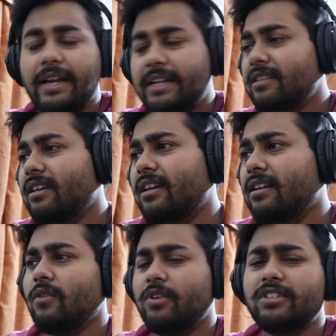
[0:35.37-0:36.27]
anything
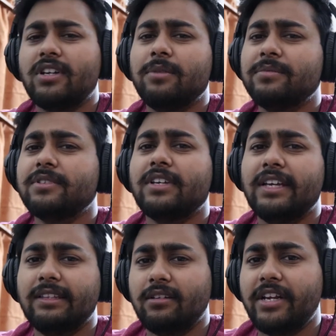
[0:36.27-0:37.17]
which comes
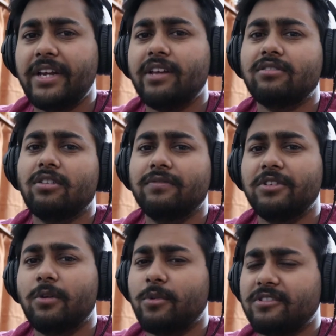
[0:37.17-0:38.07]
in the radius of
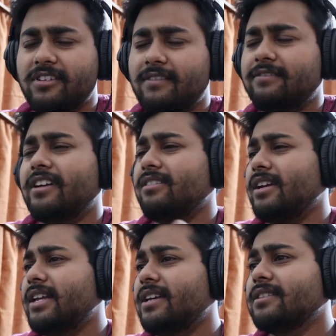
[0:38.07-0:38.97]
zero point seven five
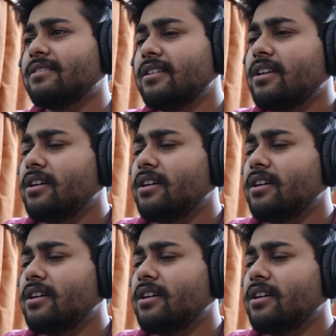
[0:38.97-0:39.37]
radius.